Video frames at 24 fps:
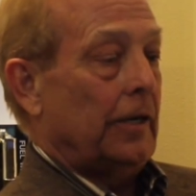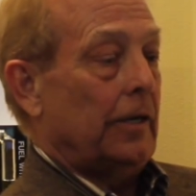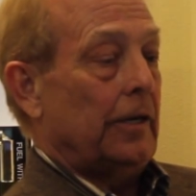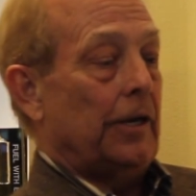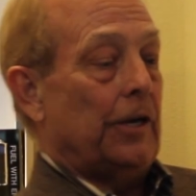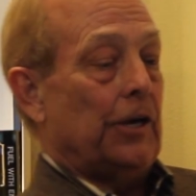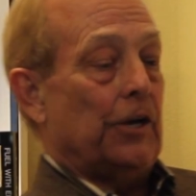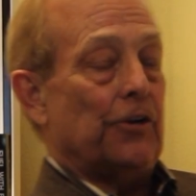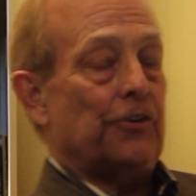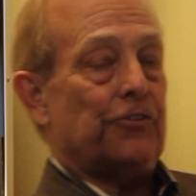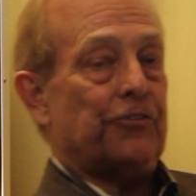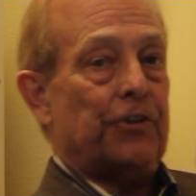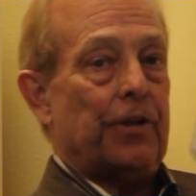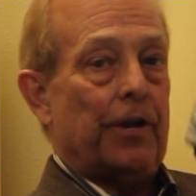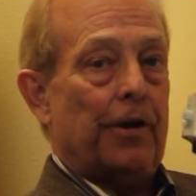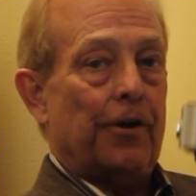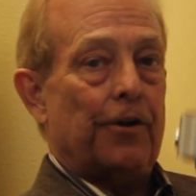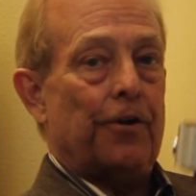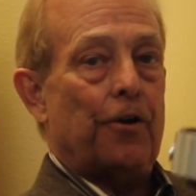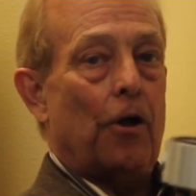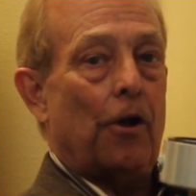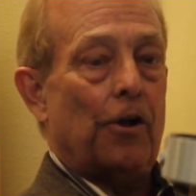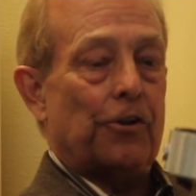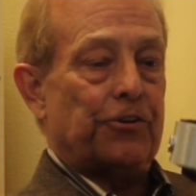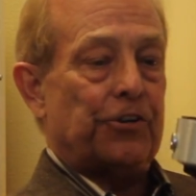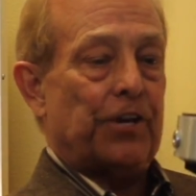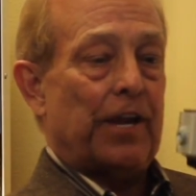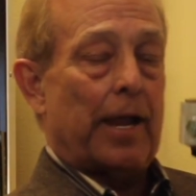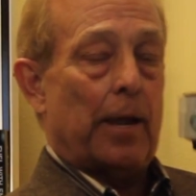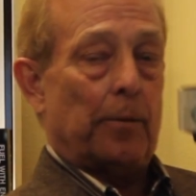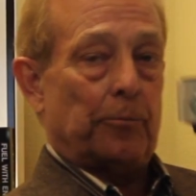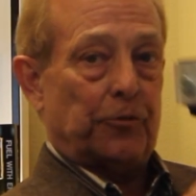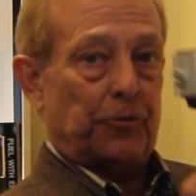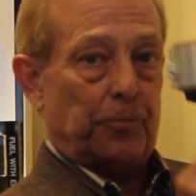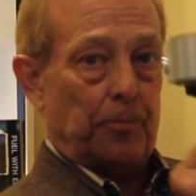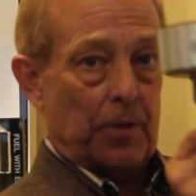Here's the AirDog
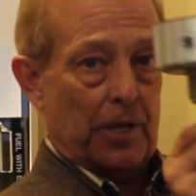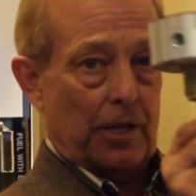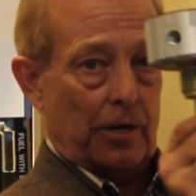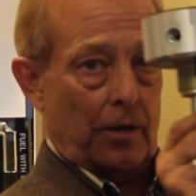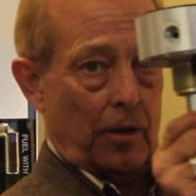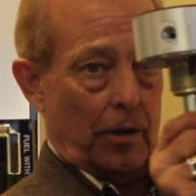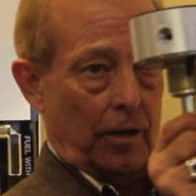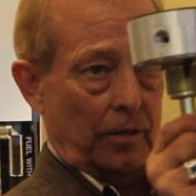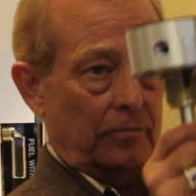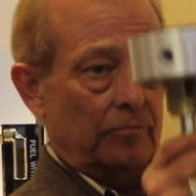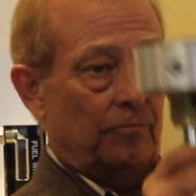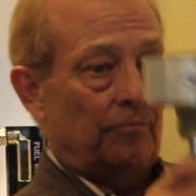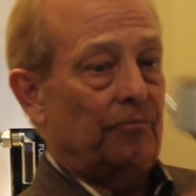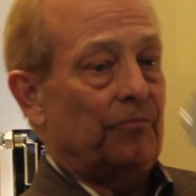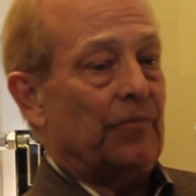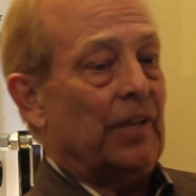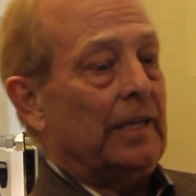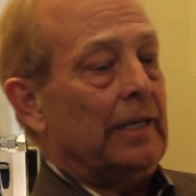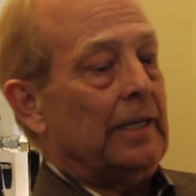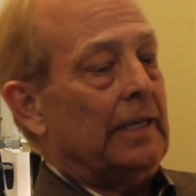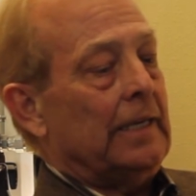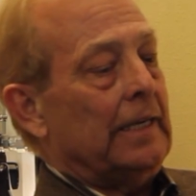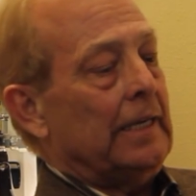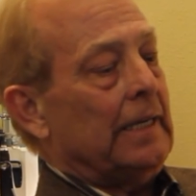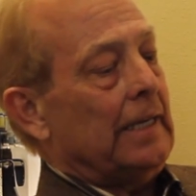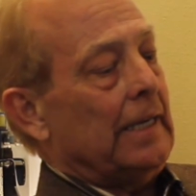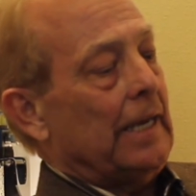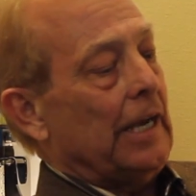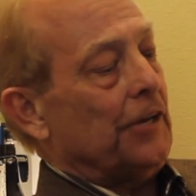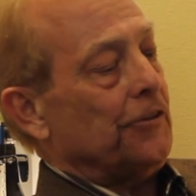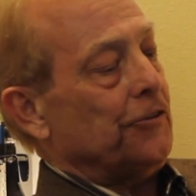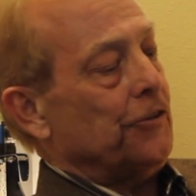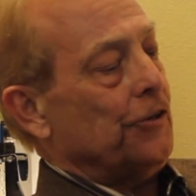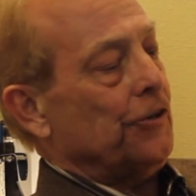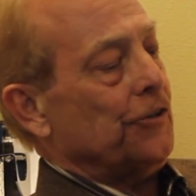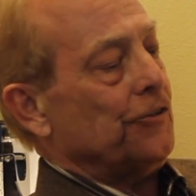Champ spin-on.
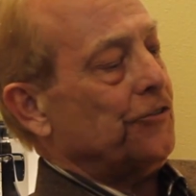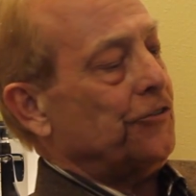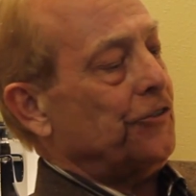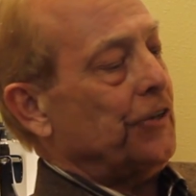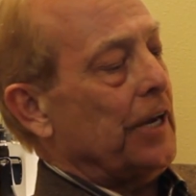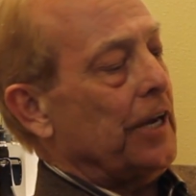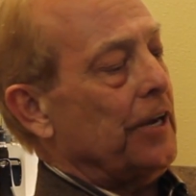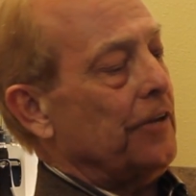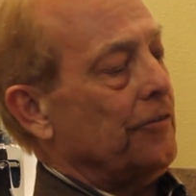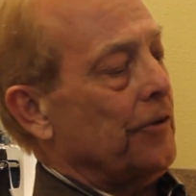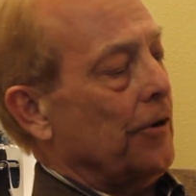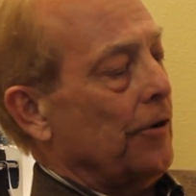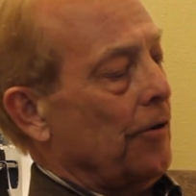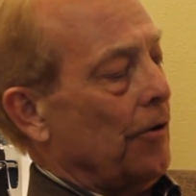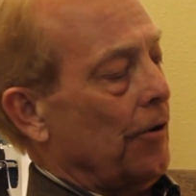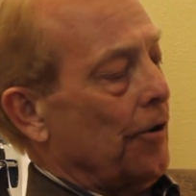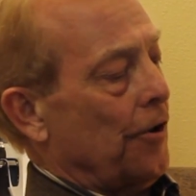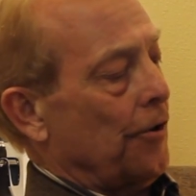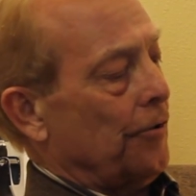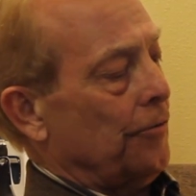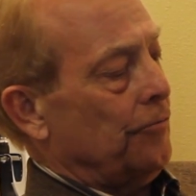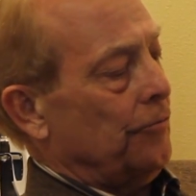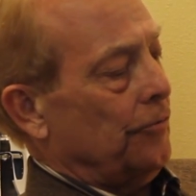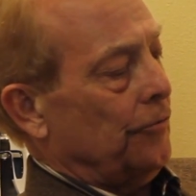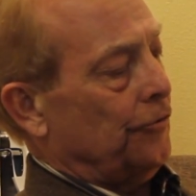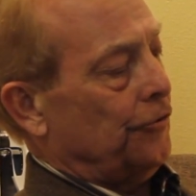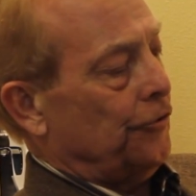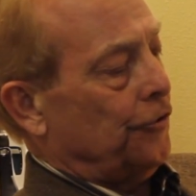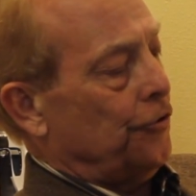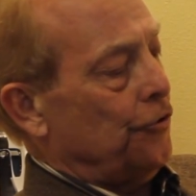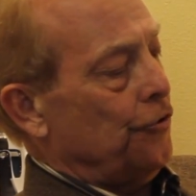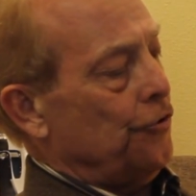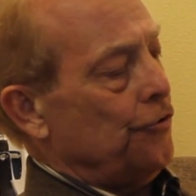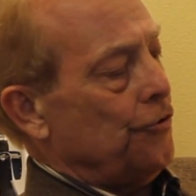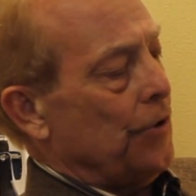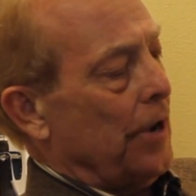As you can see, there are
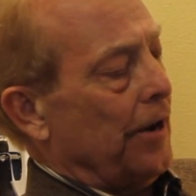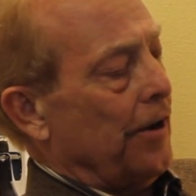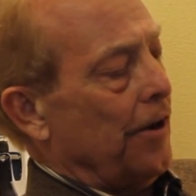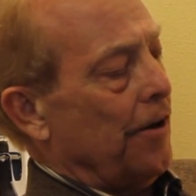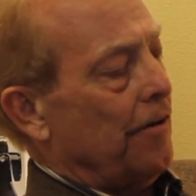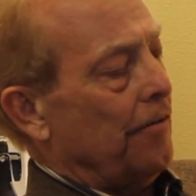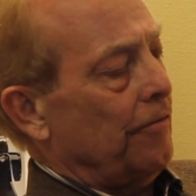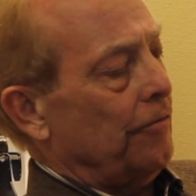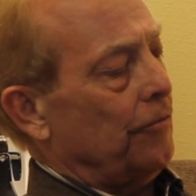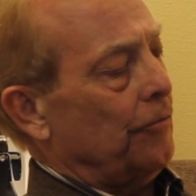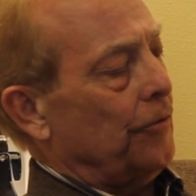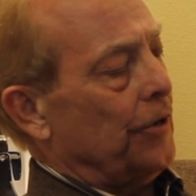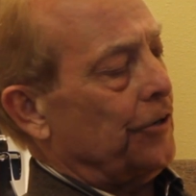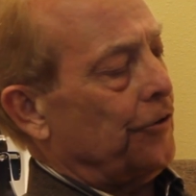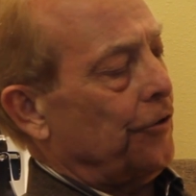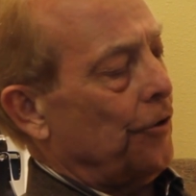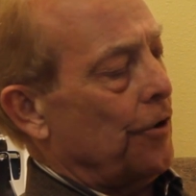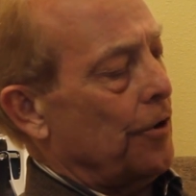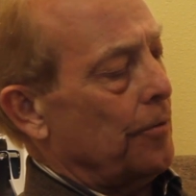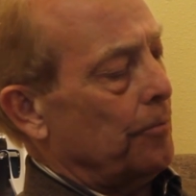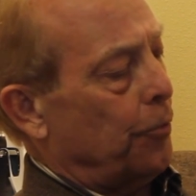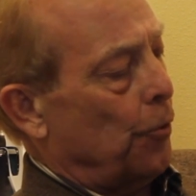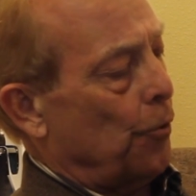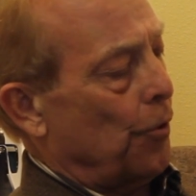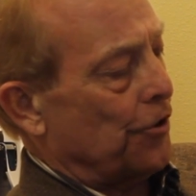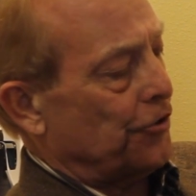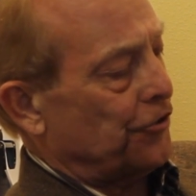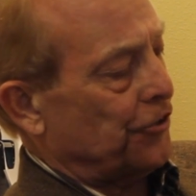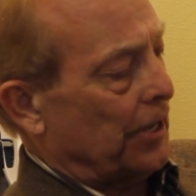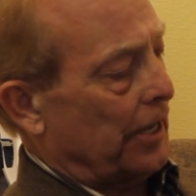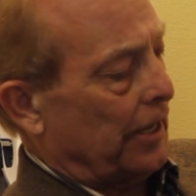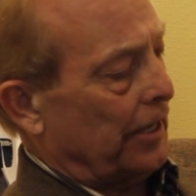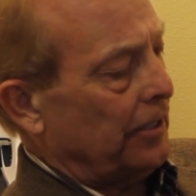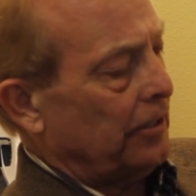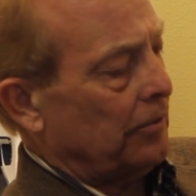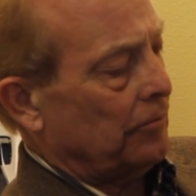two air return ports
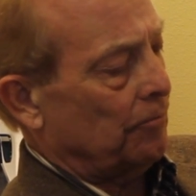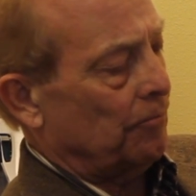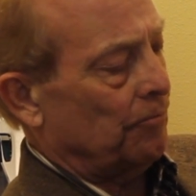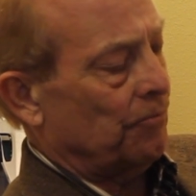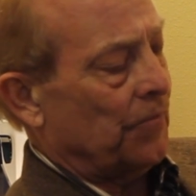in it.